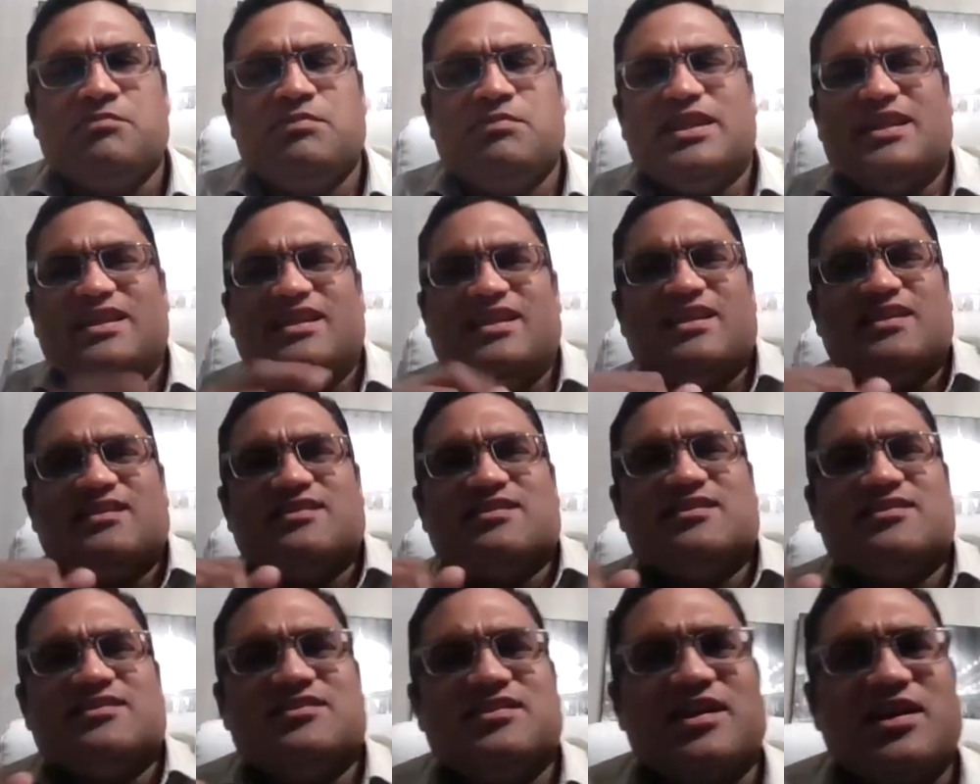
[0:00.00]
But then he
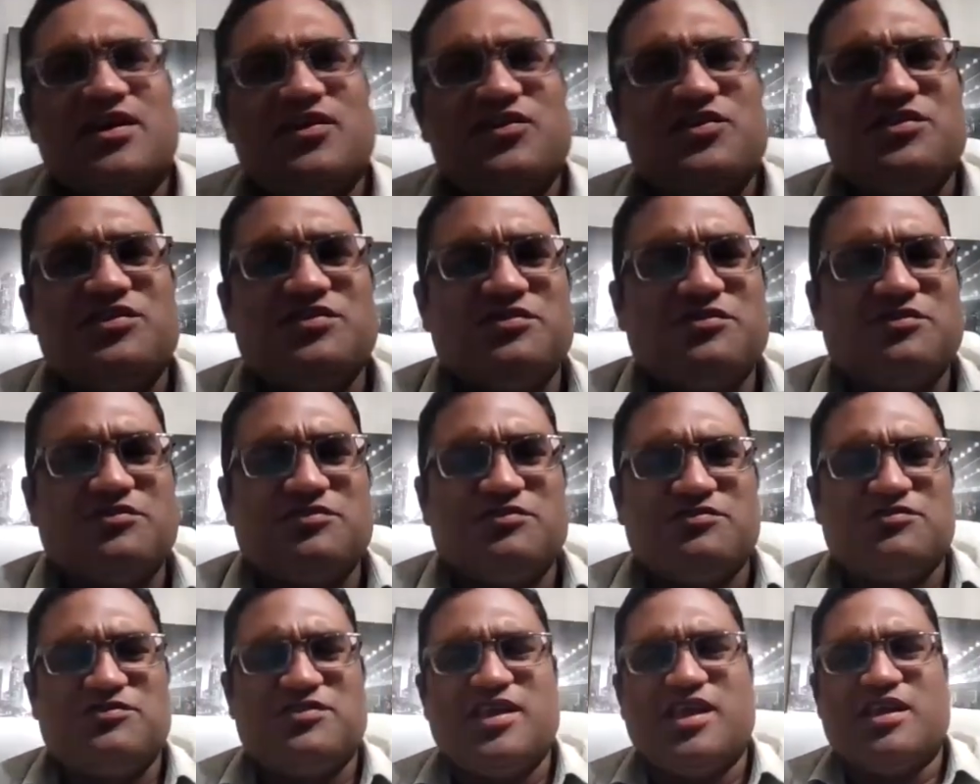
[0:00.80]
turns around
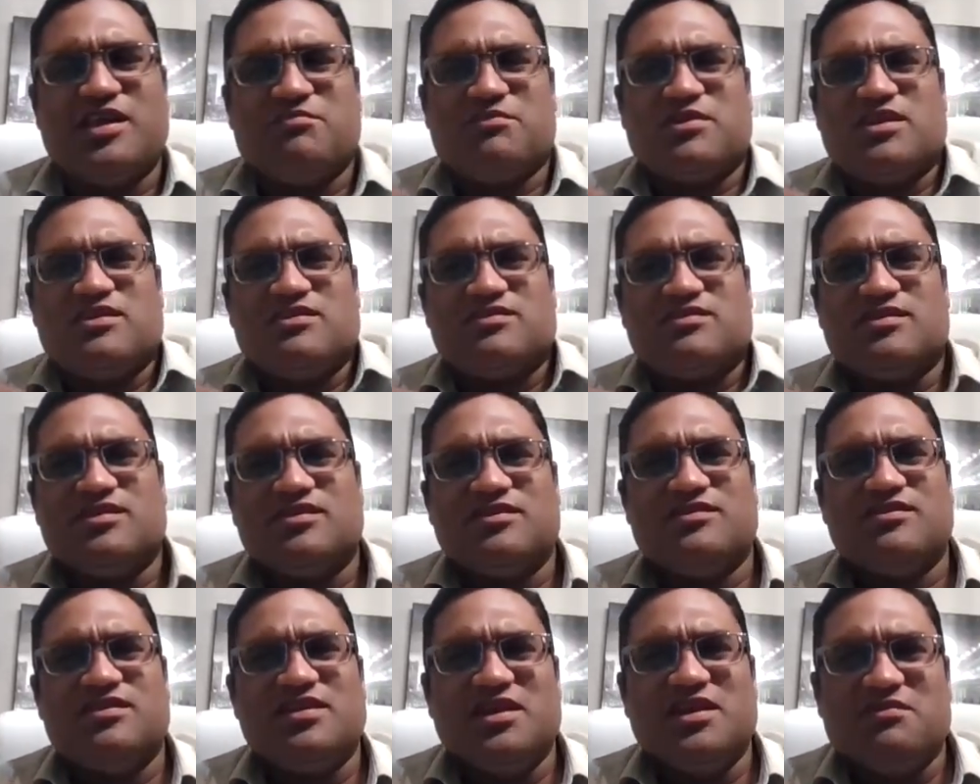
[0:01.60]
to Sam and he
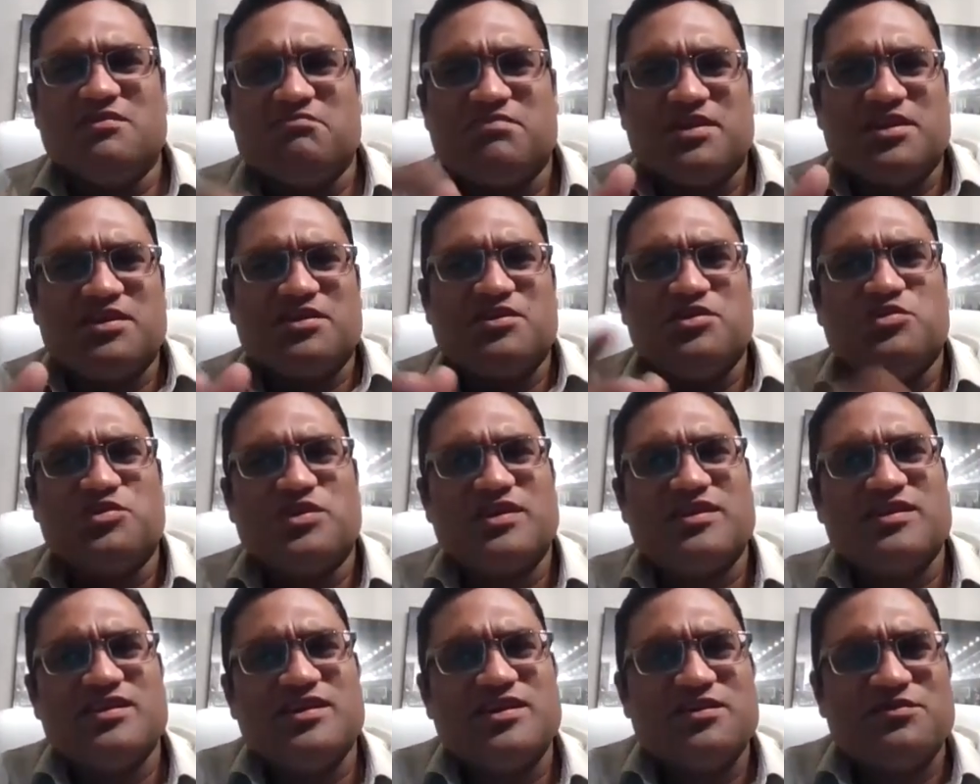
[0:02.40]
says, Sam, but you
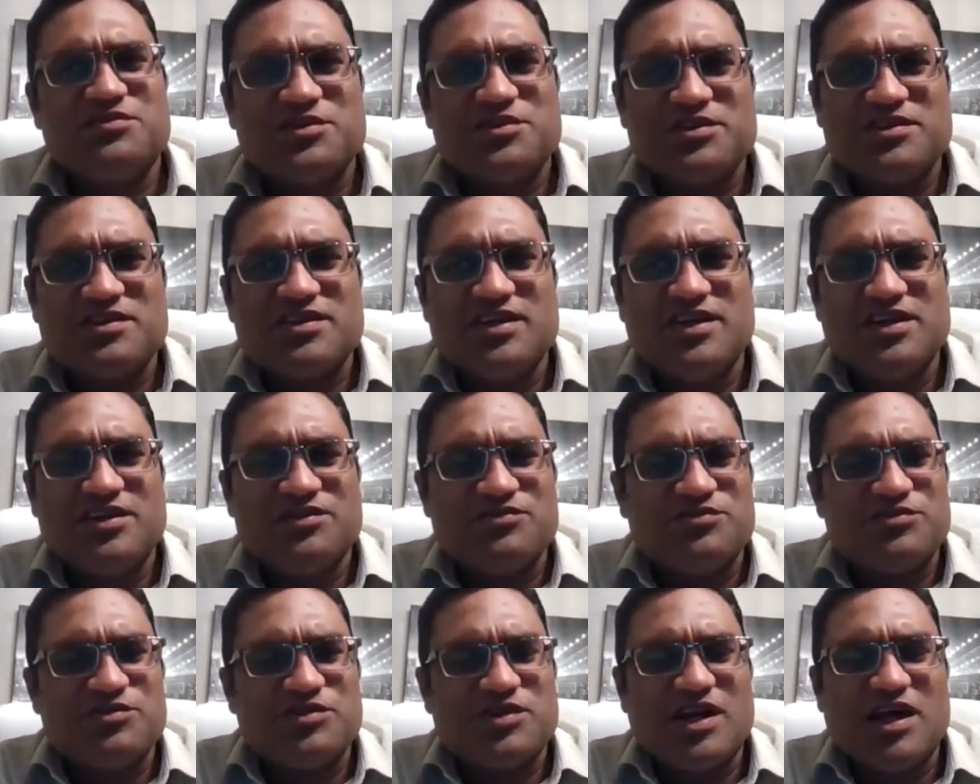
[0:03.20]
were there for 3
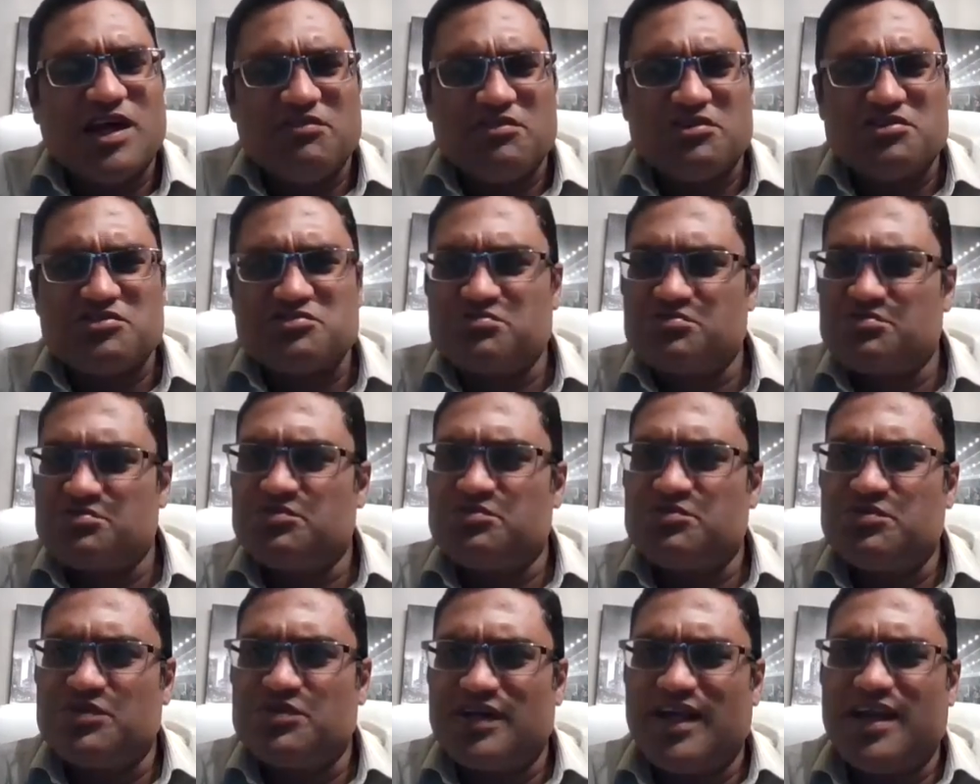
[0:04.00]
to 4 hours.
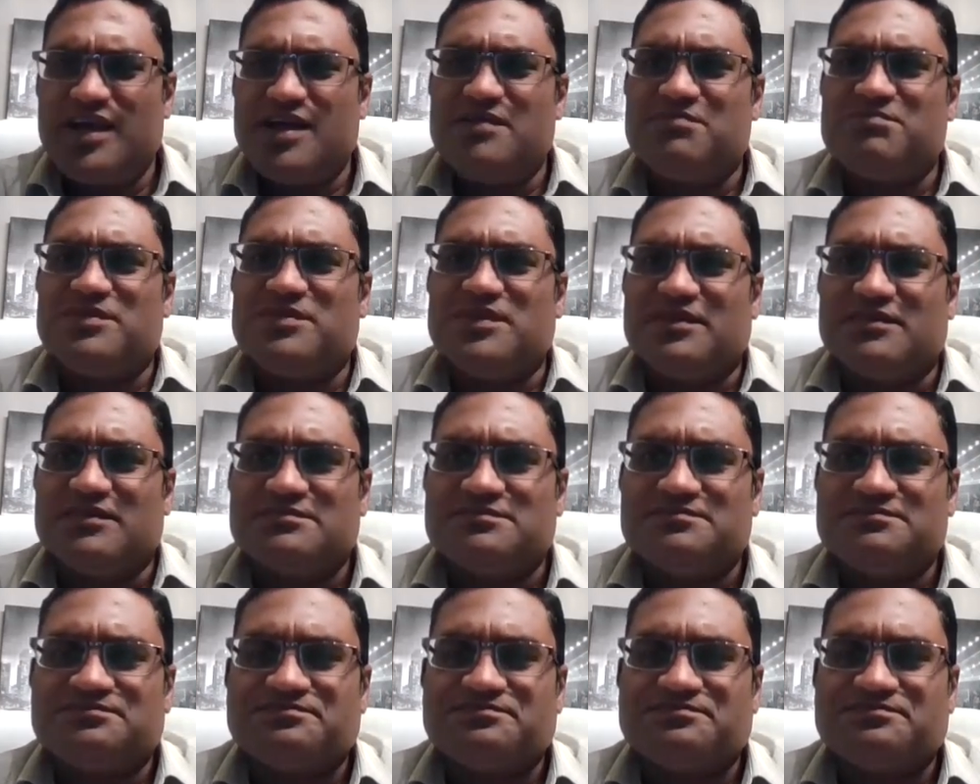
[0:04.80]
What happened?